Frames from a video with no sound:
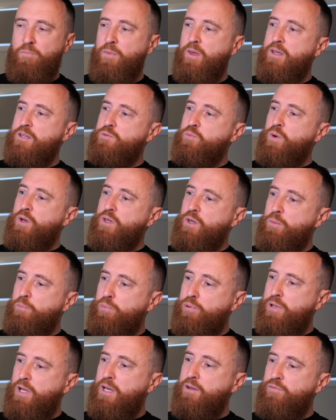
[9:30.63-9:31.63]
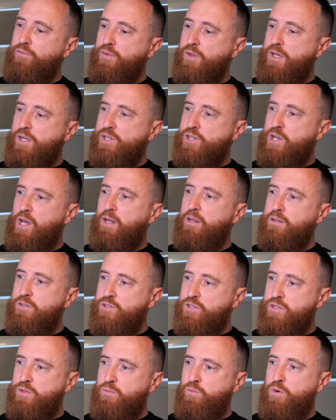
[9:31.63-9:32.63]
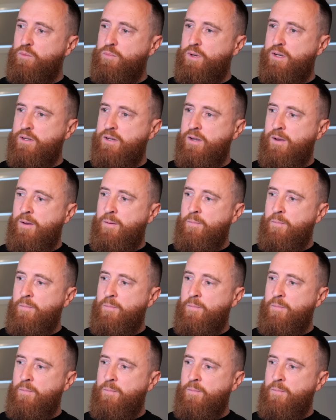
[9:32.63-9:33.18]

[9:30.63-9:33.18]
is where you playfully challenge the woman,